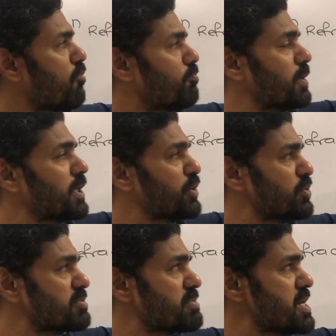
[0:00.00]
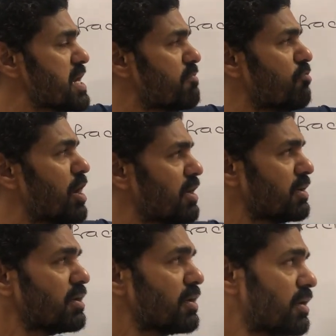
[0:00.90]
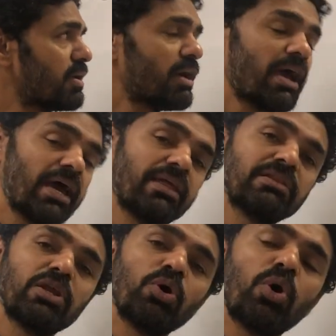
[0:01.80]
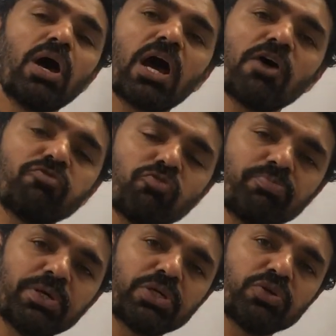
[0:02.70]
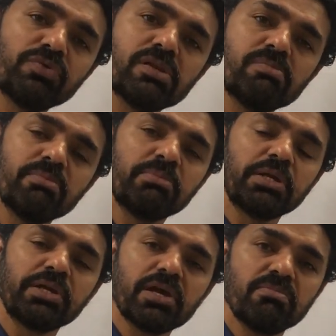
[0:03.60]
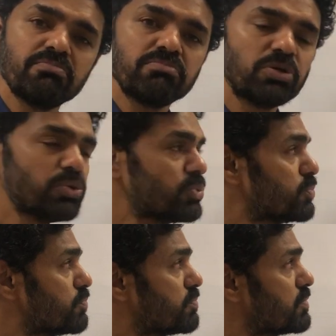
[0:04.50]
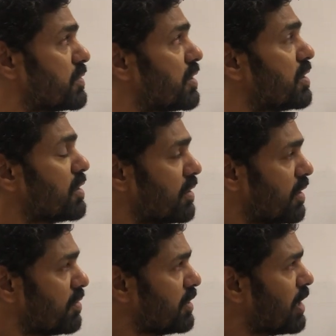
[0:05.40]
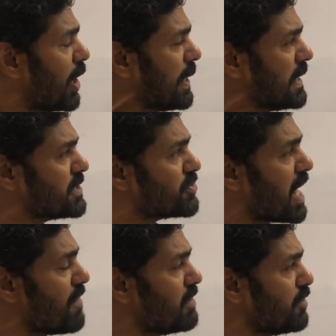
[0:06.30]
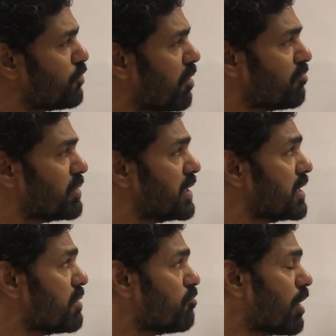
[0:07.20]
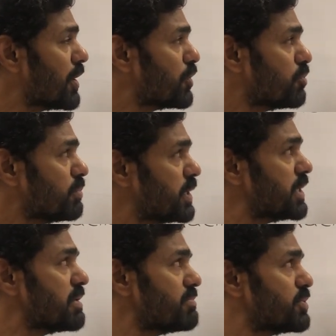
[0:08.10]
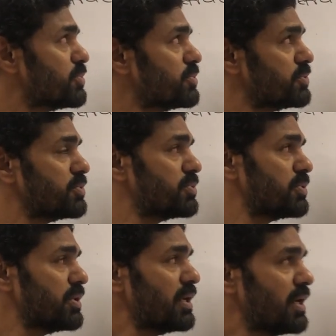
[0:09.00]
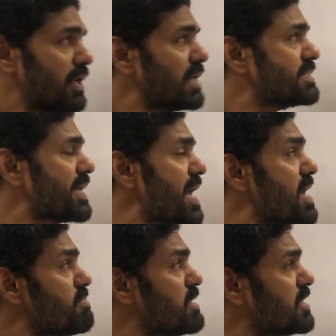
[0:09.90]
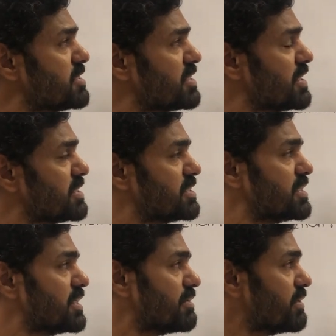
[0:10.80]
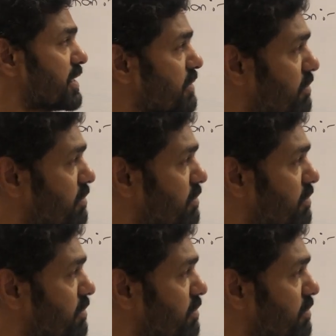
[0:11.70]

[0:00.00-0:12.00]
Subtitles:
of PQ is medium 1 and the lower half of PQ will be medium 2. The light is traveling from medium 1 to medium 2. Let's say AB is the incident ray.